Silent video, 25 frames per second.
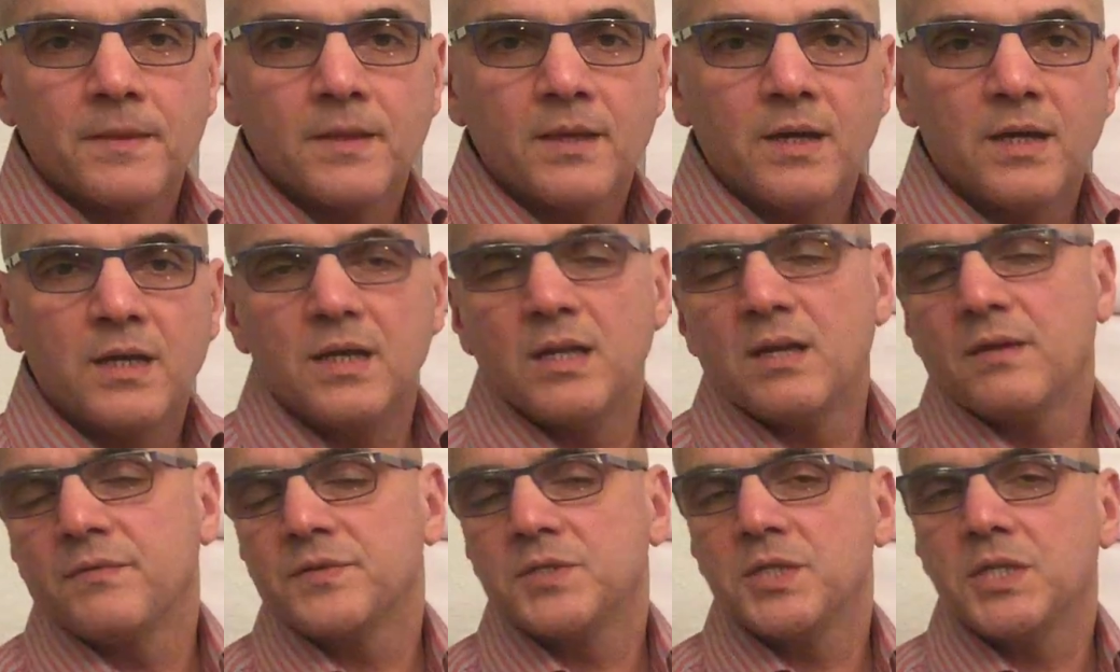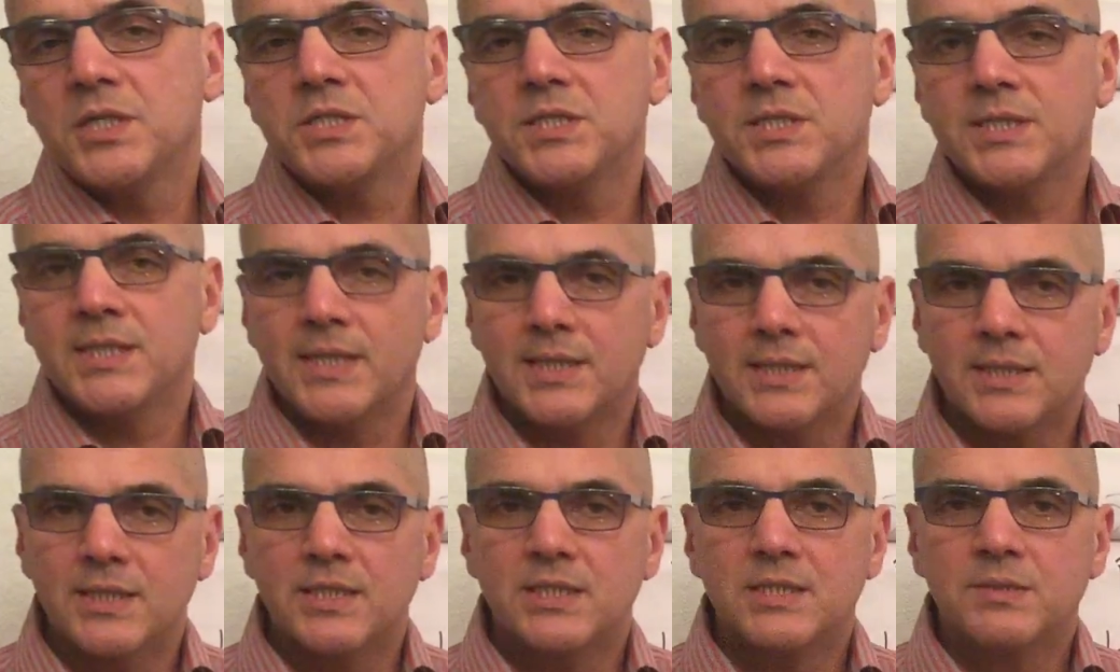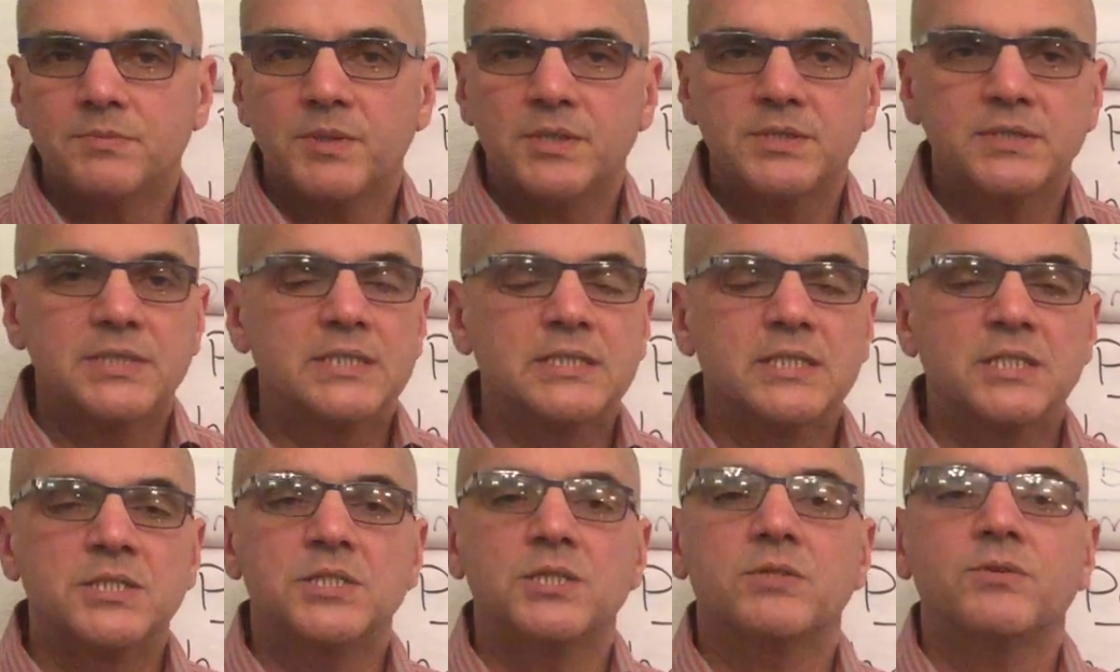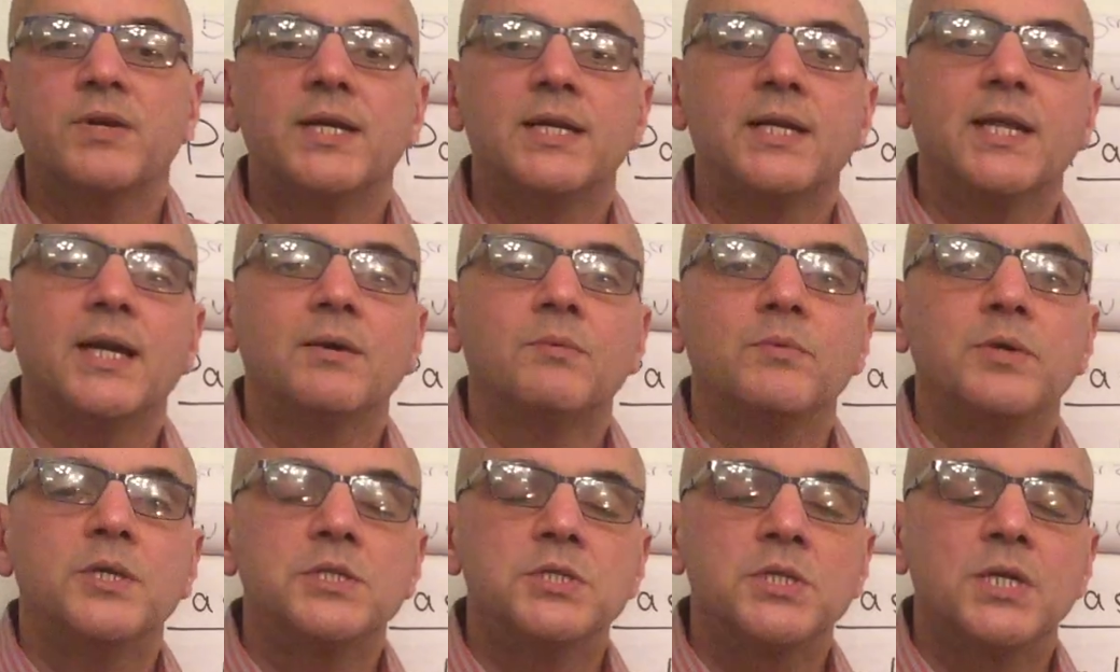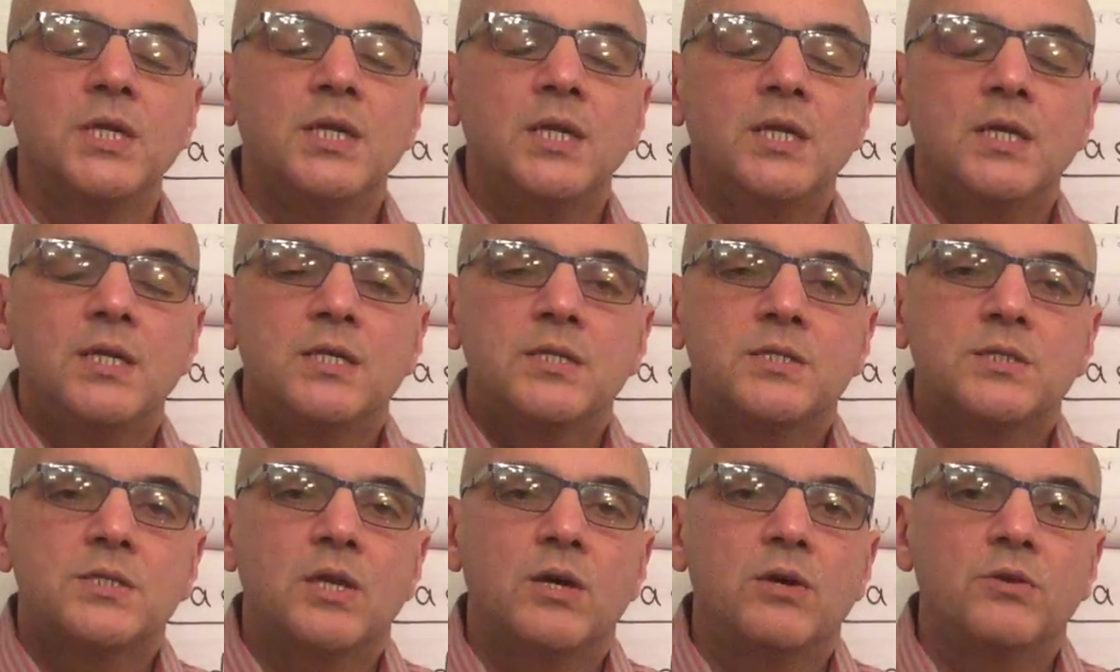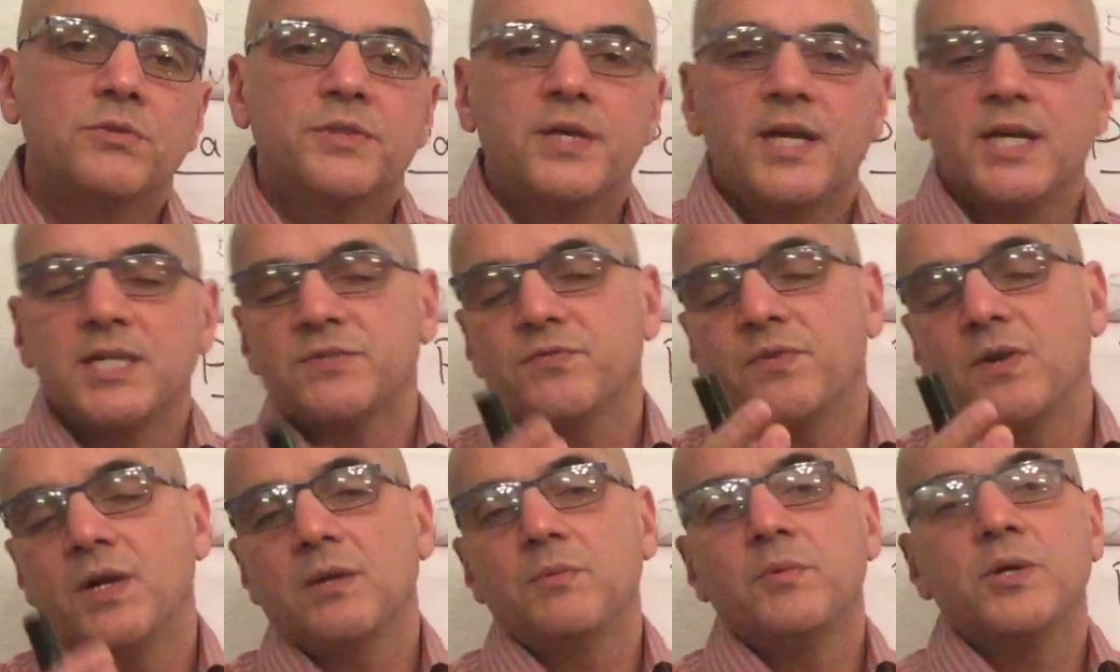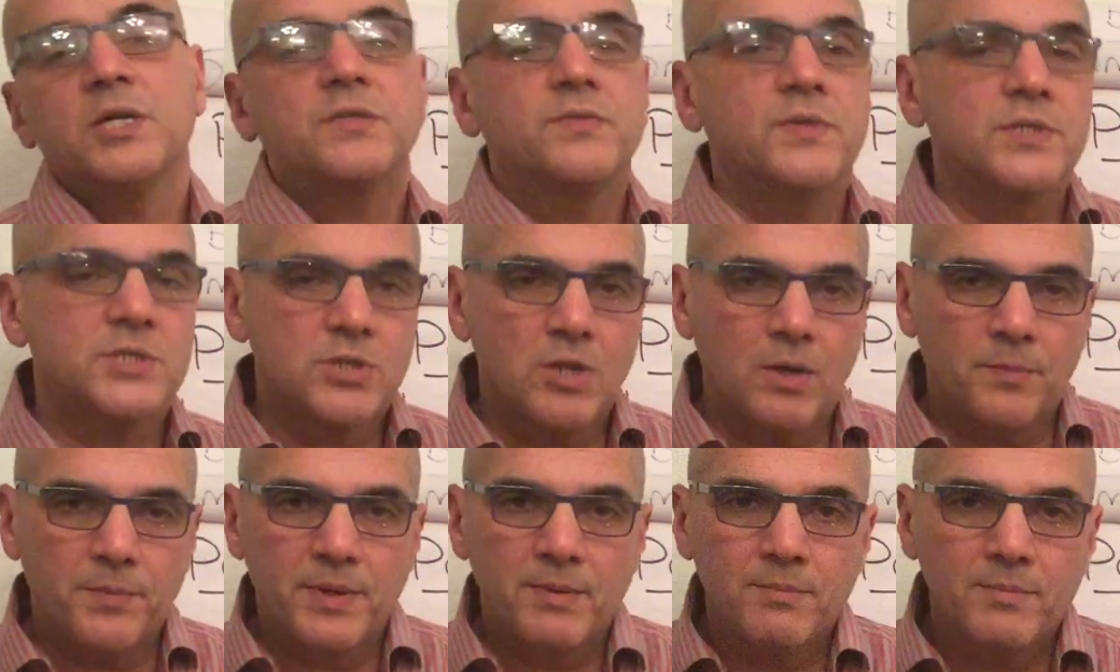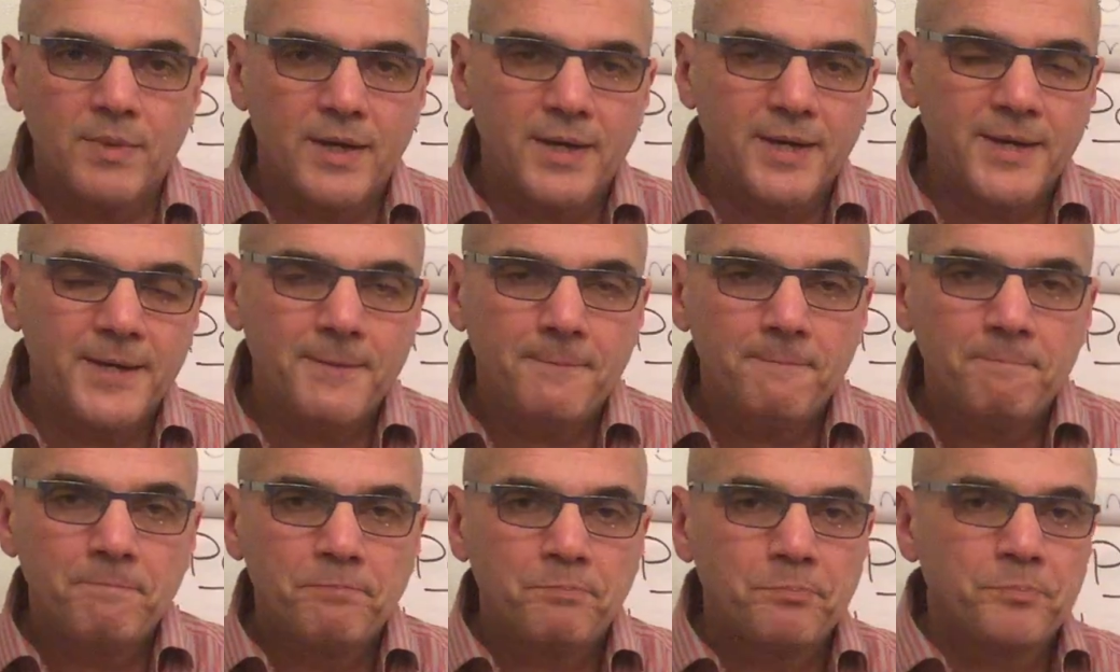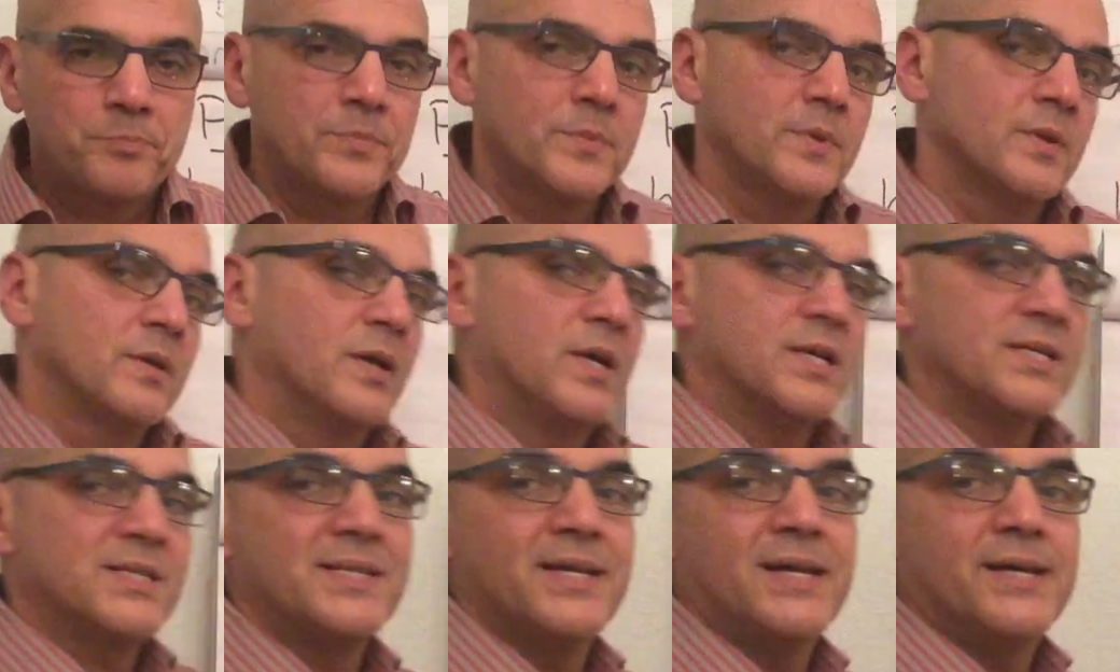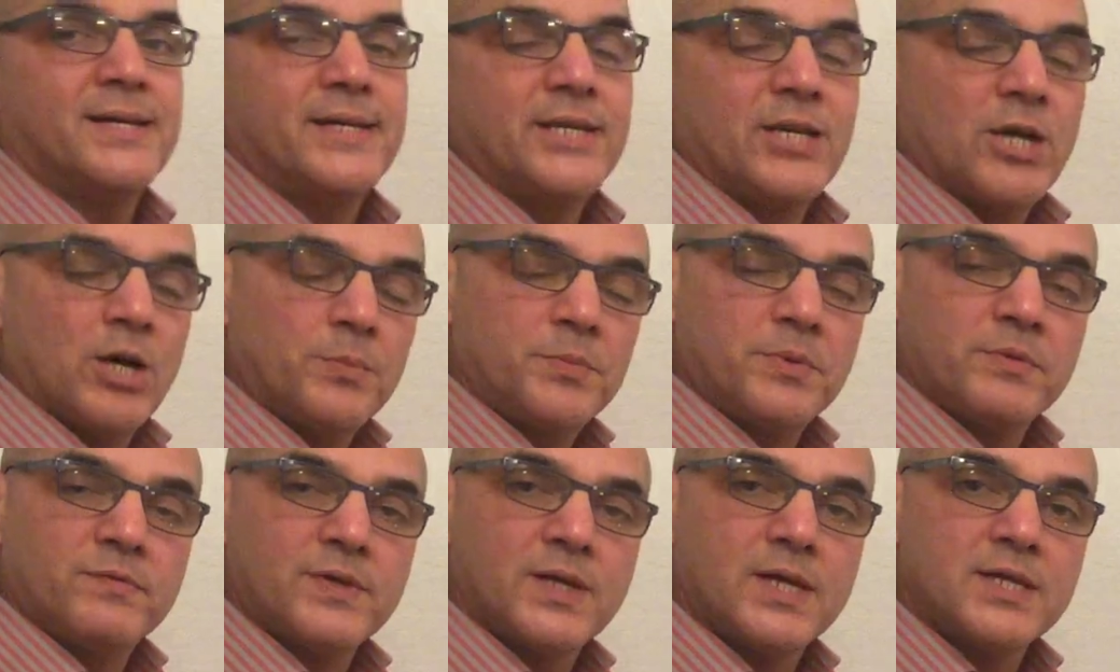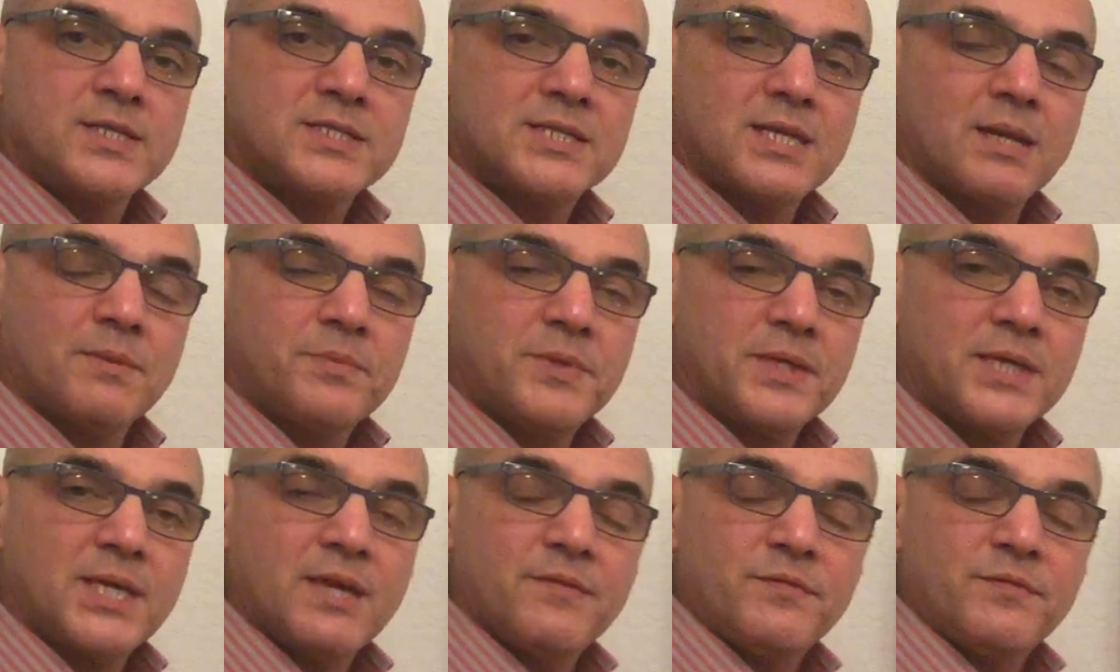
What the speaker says: I love teaching English because it's such a great language. So thanks very much for stopping by. I certainly hope you've learned something.